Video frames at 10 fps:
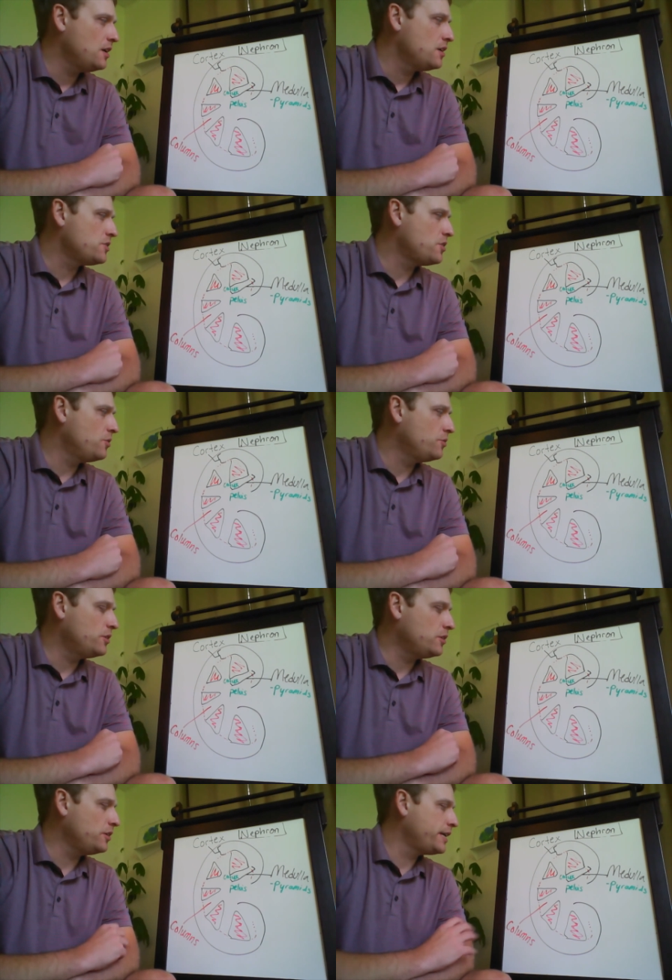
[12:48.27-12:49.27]
So
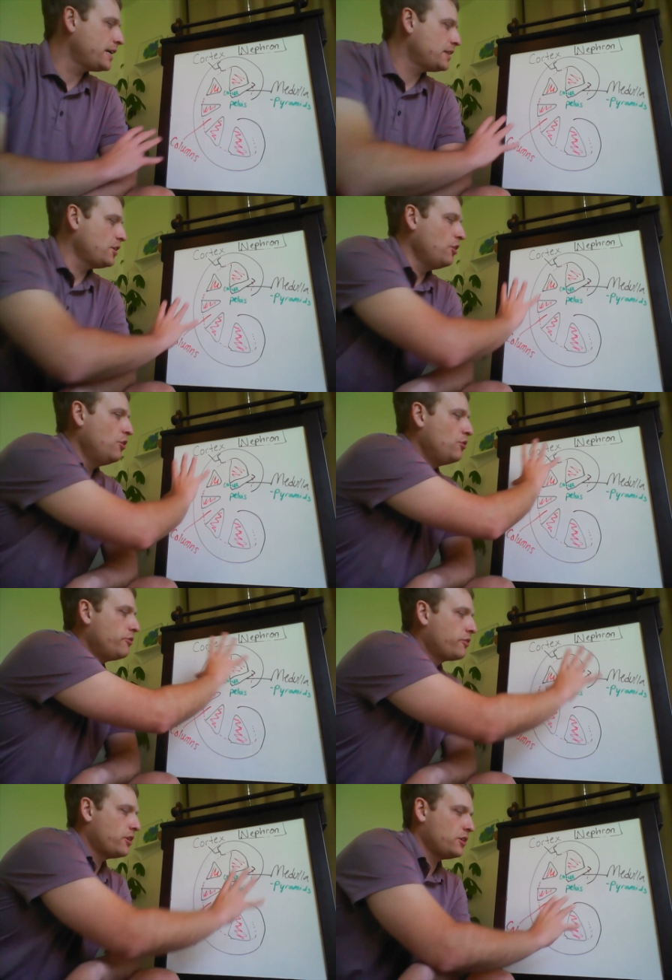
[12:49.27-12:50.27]
looking at the
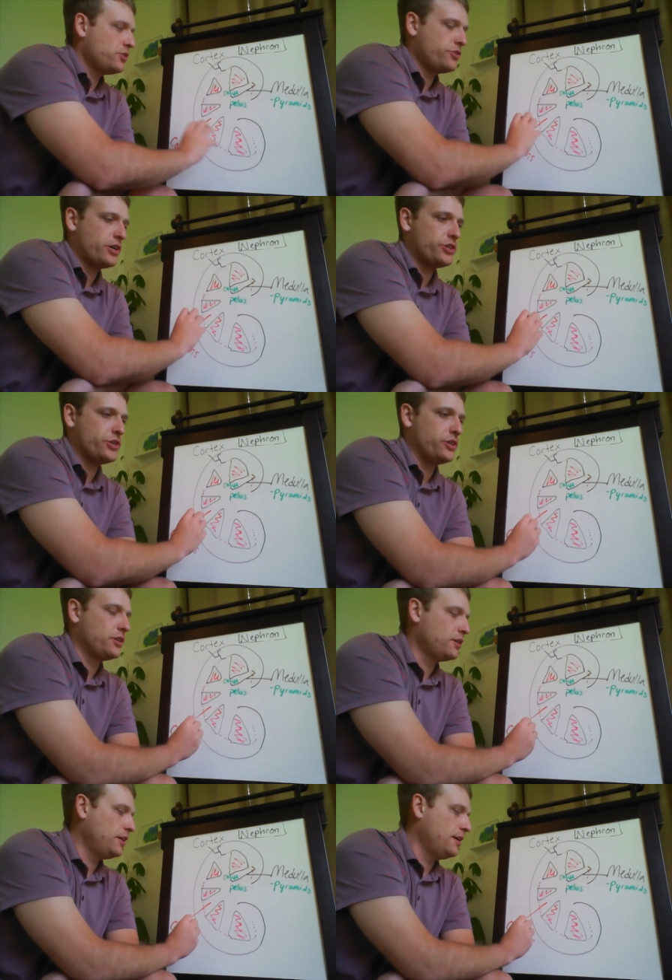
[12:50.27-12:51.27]
overall
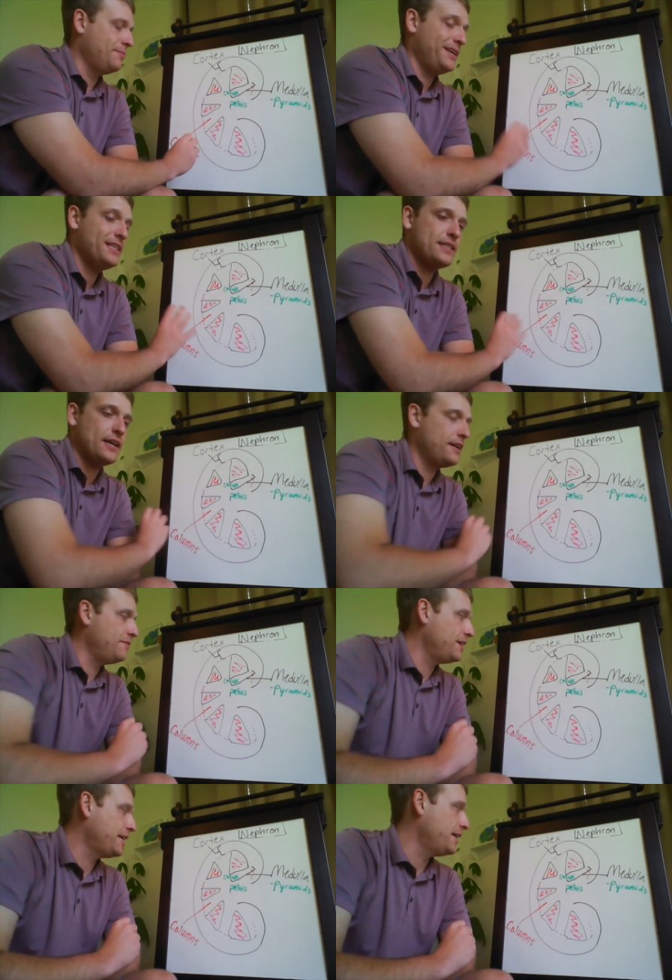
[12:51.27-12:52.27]
structure inside
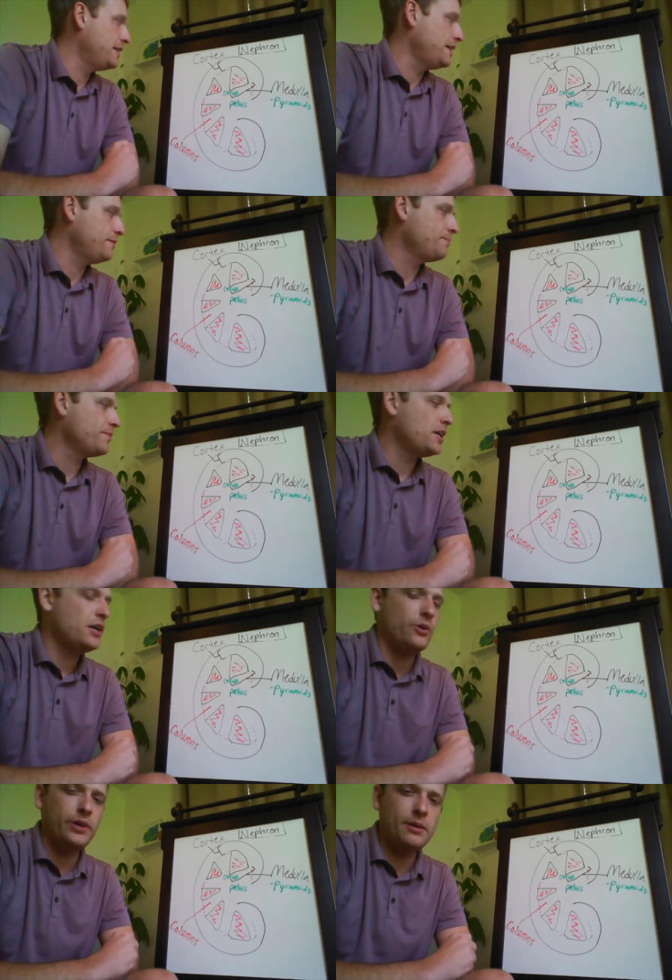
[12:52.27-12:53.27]
of the kidney,
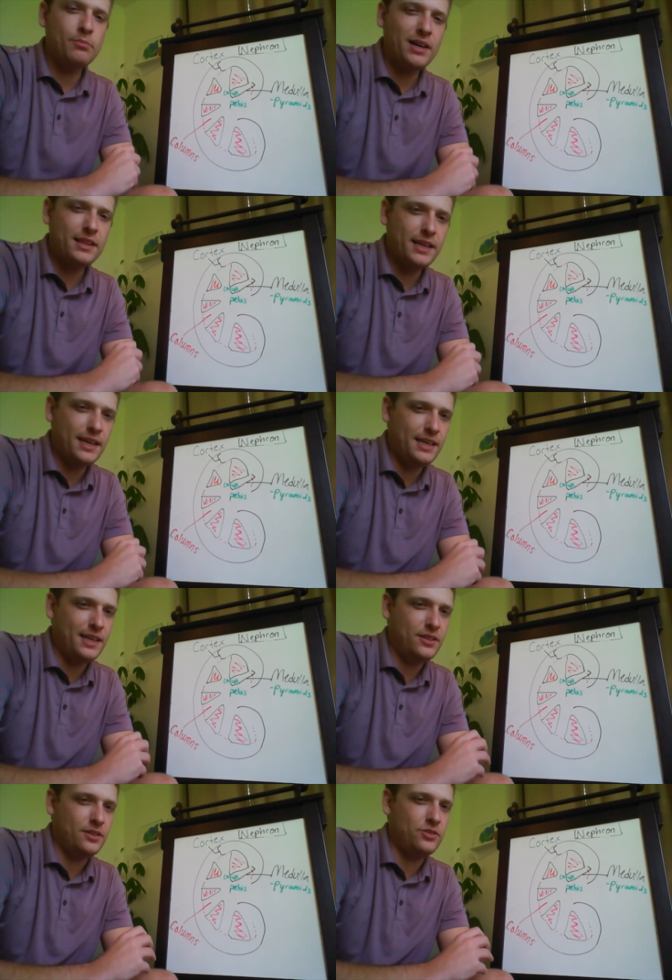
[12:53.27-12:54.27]
we can break the kidney
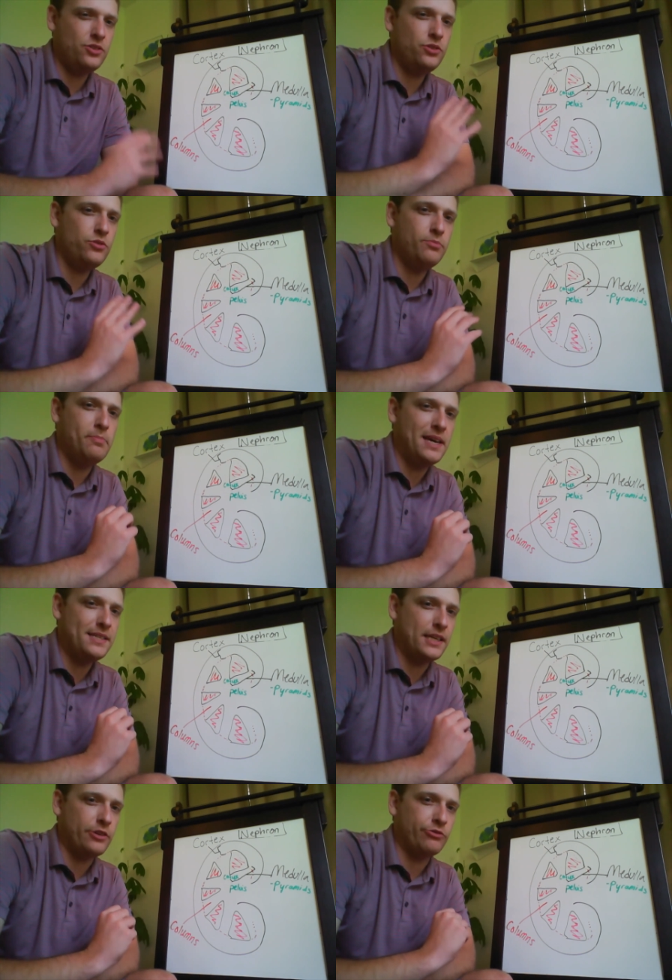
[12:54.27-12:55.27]
into two
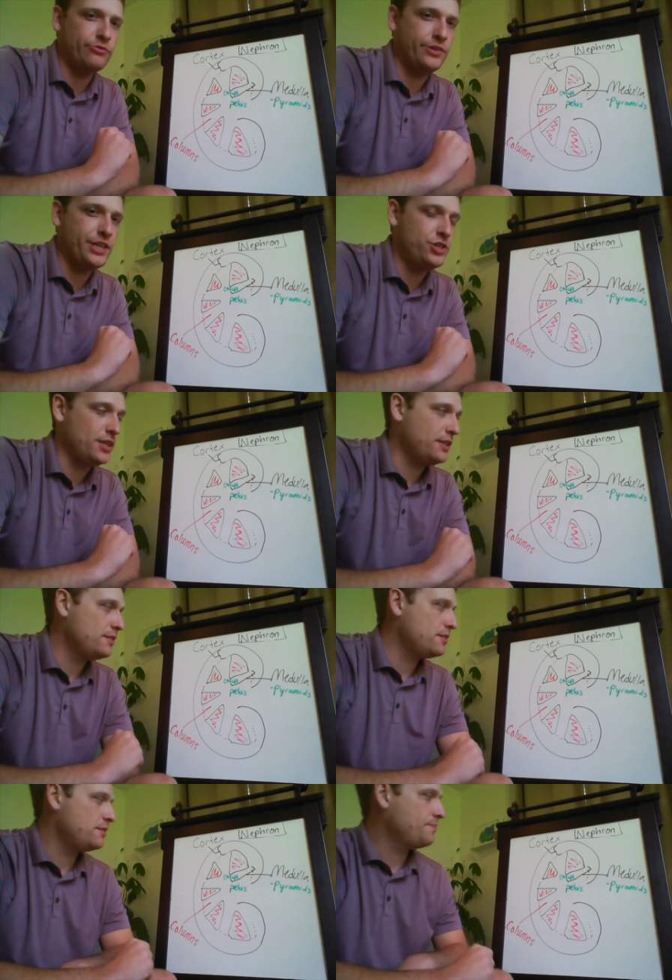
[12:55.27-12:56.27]
basic
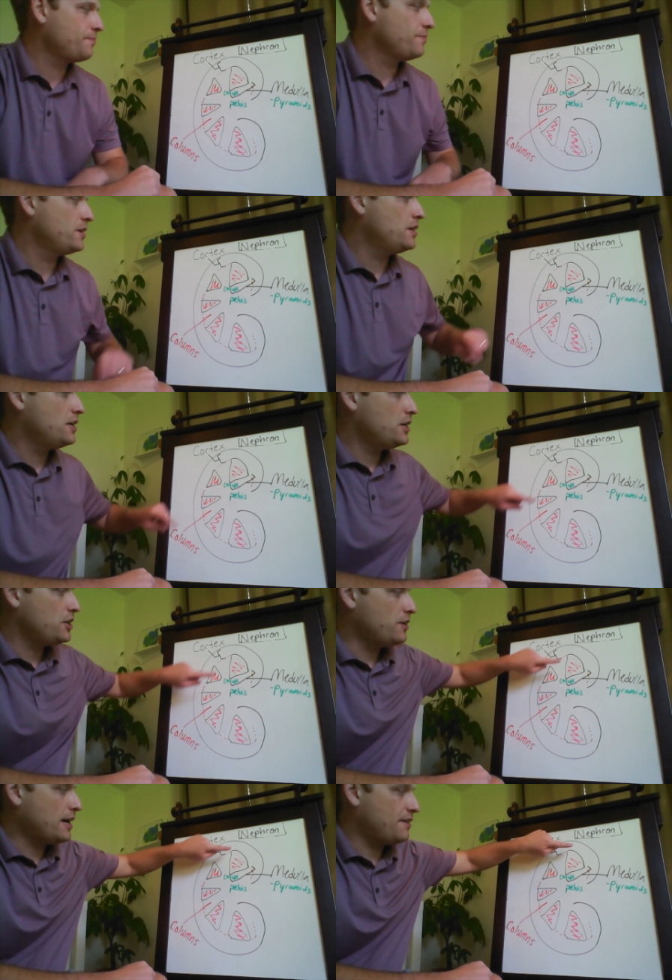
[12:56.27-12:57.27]
regions.
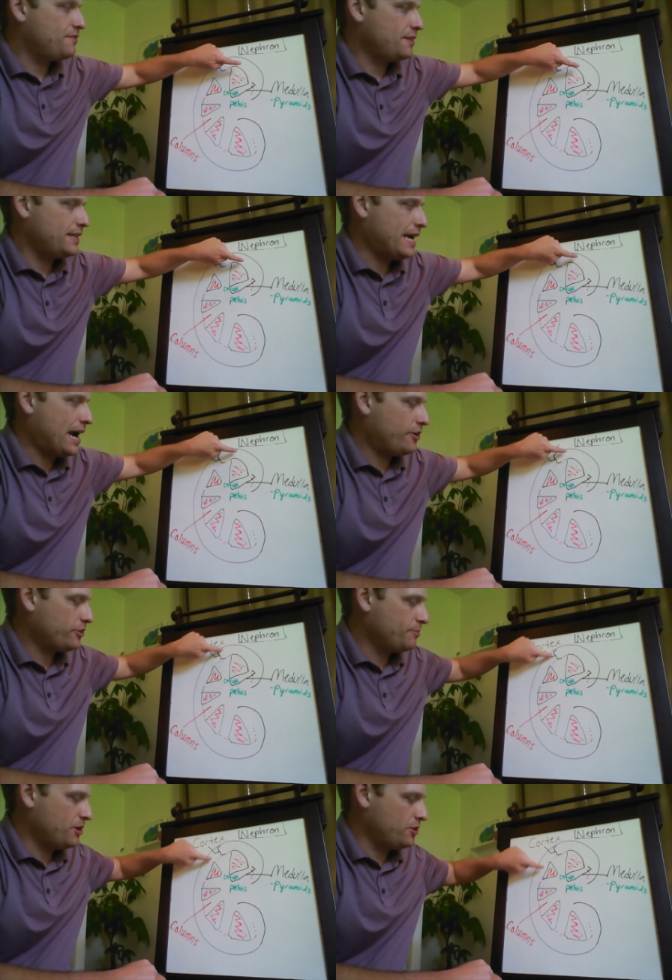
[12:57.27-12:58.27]
You have the
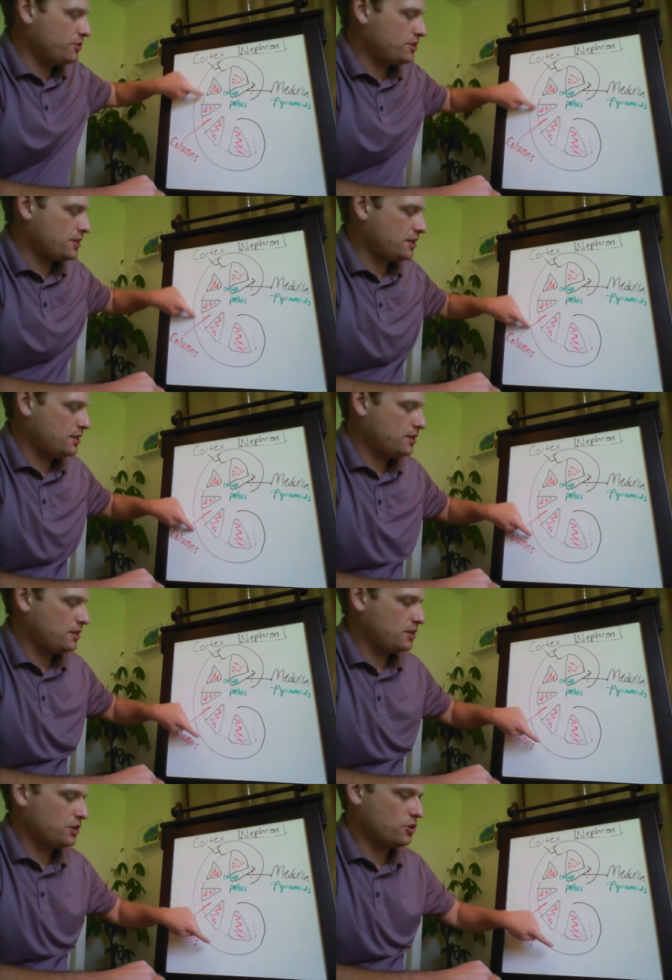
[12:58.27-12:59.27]
outermost
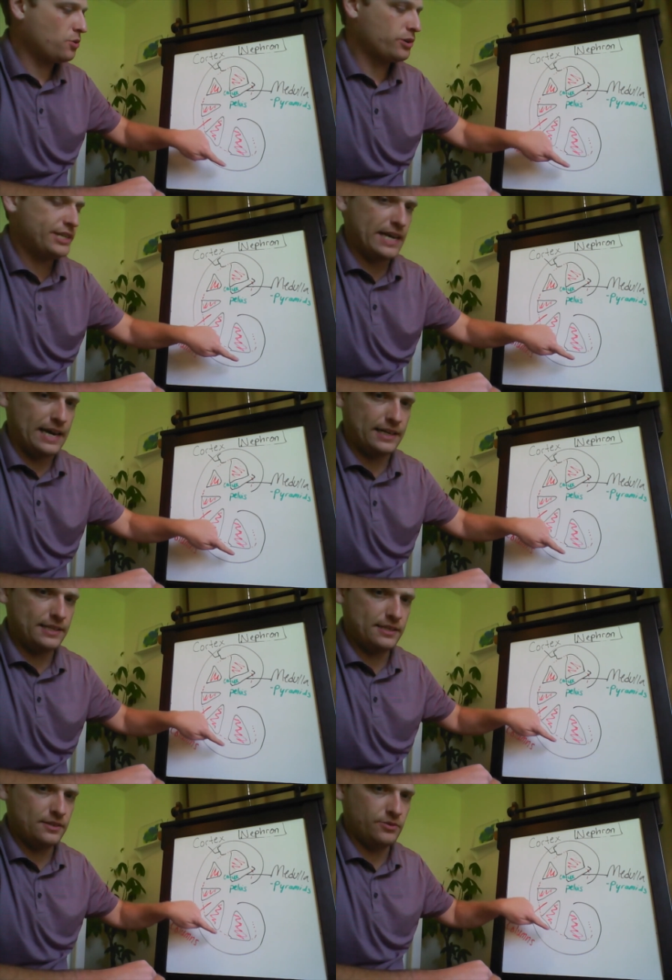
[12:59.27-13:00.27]

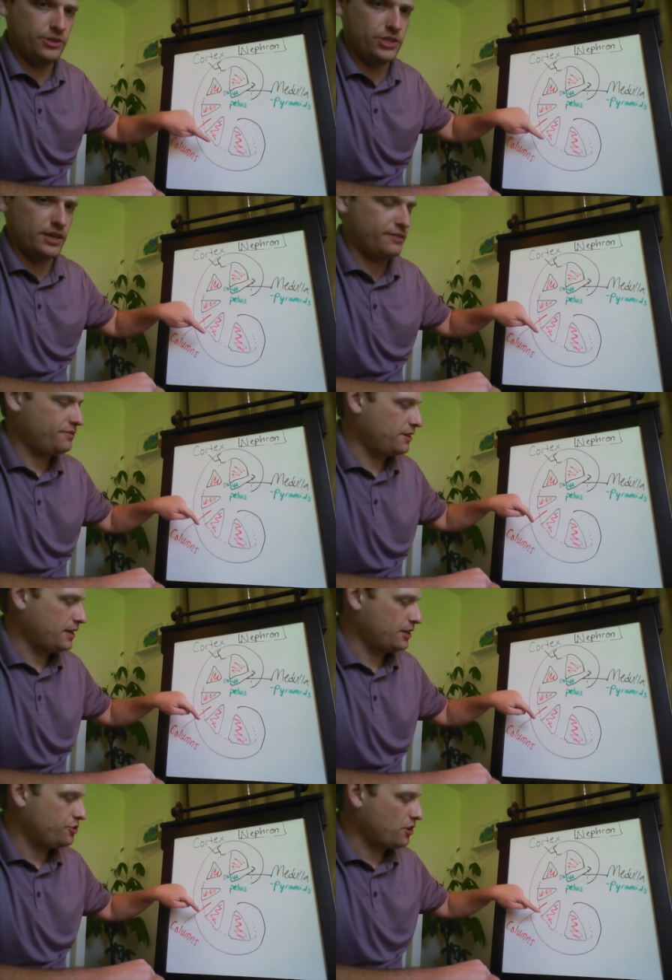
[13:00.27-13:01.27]
cortex, which
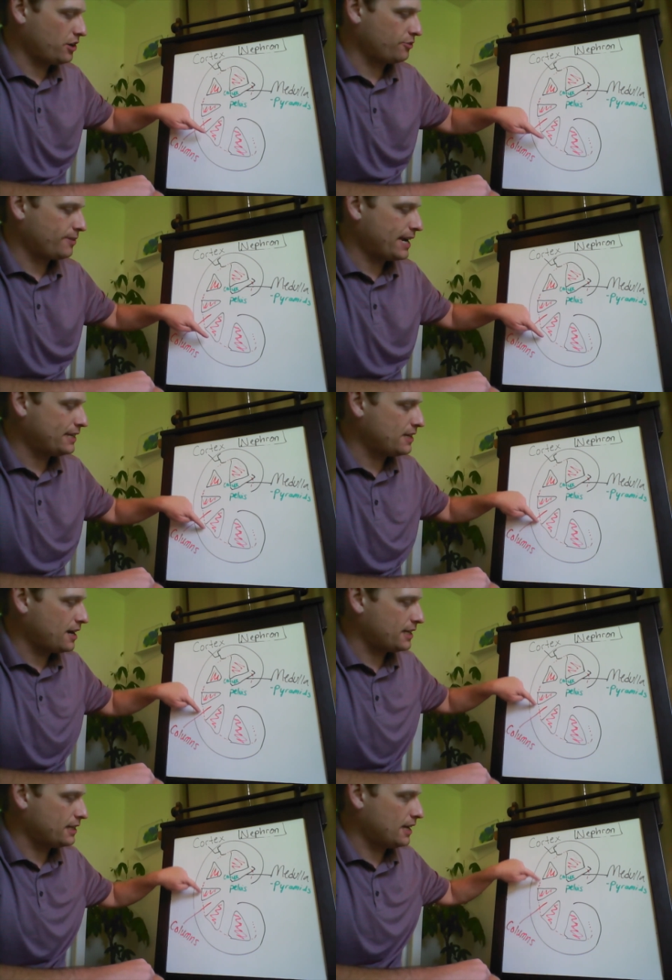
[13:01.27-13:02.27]
I've drawn a red
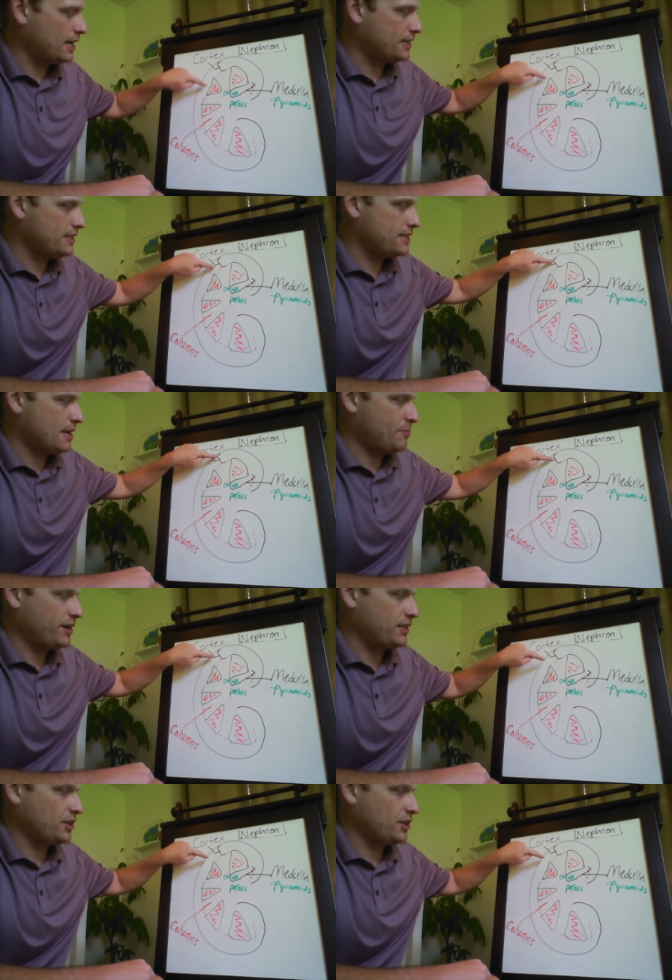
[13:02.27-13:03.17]
dotted line to separate the